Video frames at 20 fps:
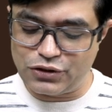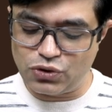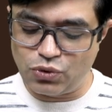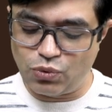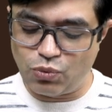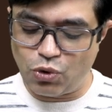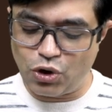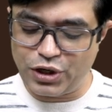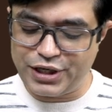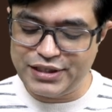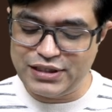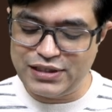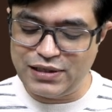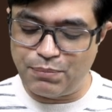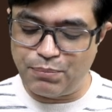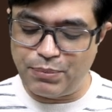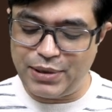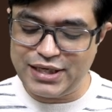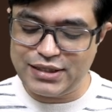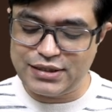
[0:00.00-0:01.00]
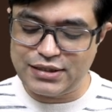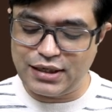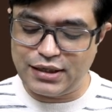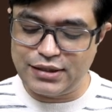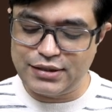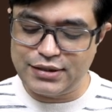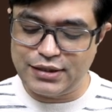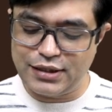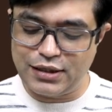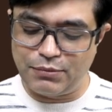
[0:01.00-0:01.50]
So what is the best
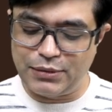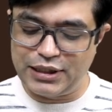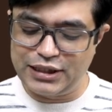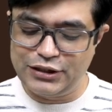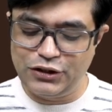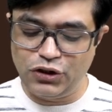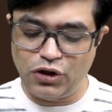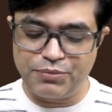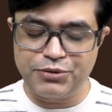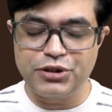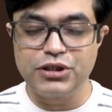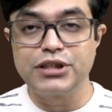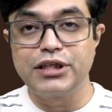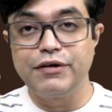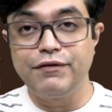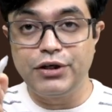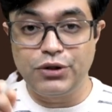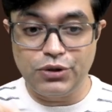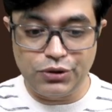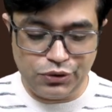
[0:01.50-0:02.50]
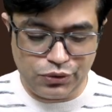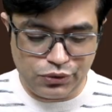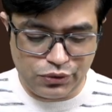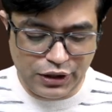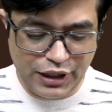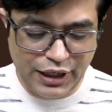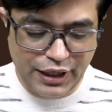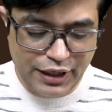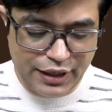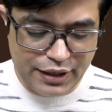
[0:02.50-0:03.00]
answer among the options given to
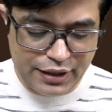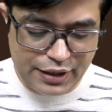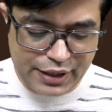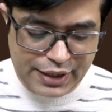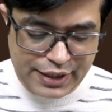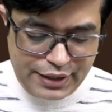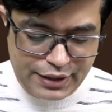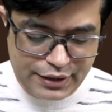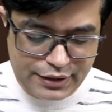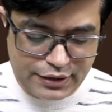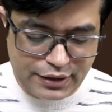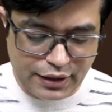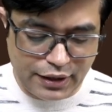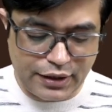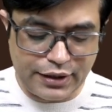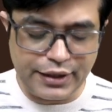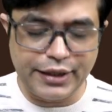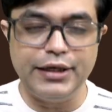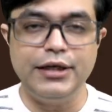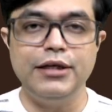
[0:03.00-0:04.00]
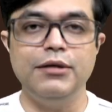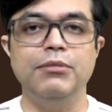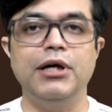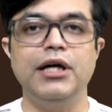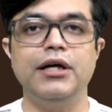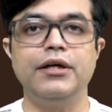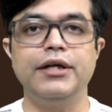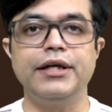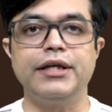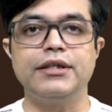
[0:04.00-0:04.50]
you? D, start
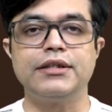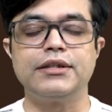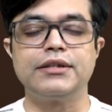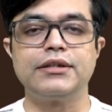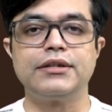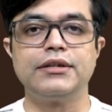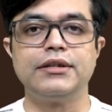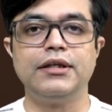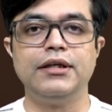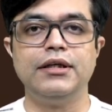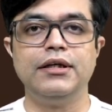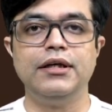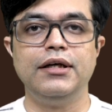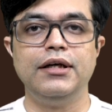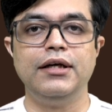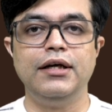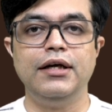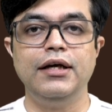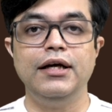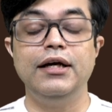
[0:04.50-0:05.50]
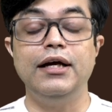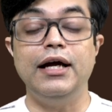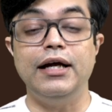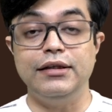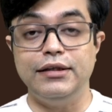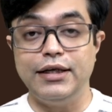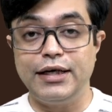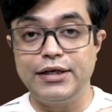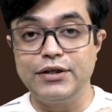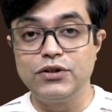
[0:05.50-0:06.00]
antibiotics.
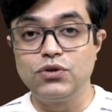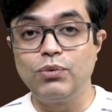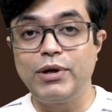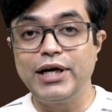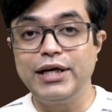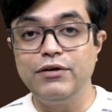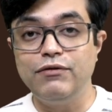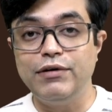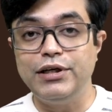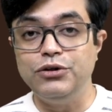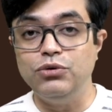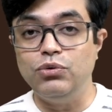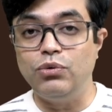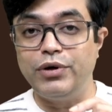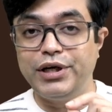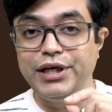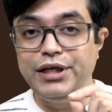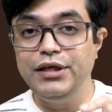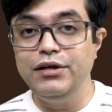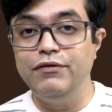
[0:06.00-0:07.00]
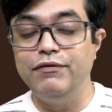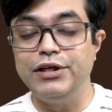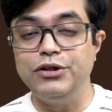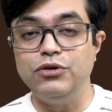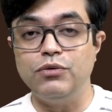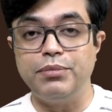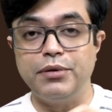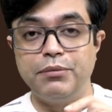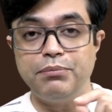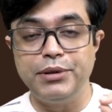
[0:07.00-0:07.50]
And that is why when you read, when
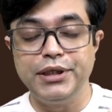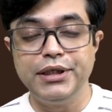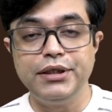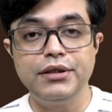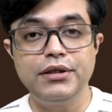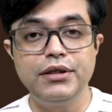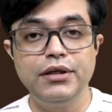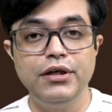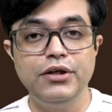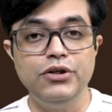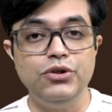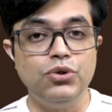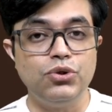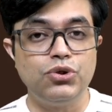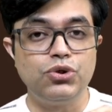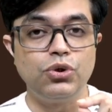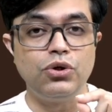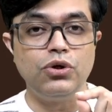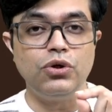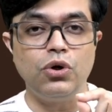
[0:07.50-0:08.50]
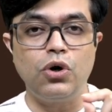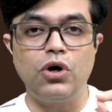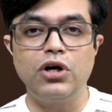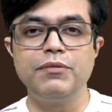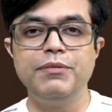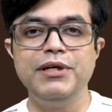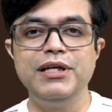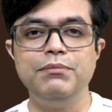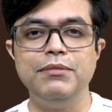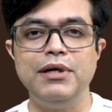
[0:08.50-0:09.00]
you prepare, you should
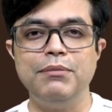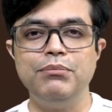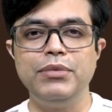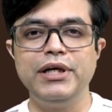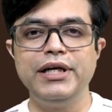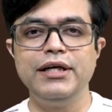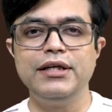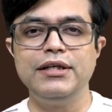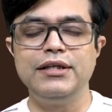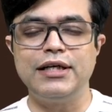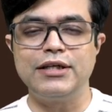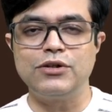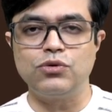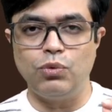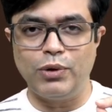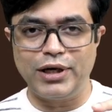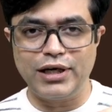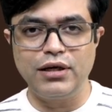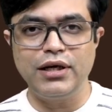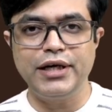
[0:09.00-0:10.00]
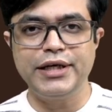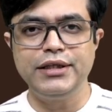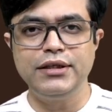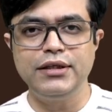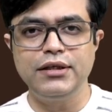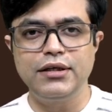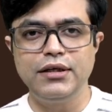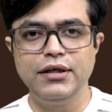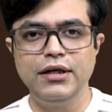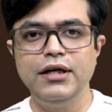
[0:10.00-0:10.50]
not be remembering it as
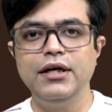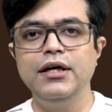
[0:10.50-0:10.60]
one-liner.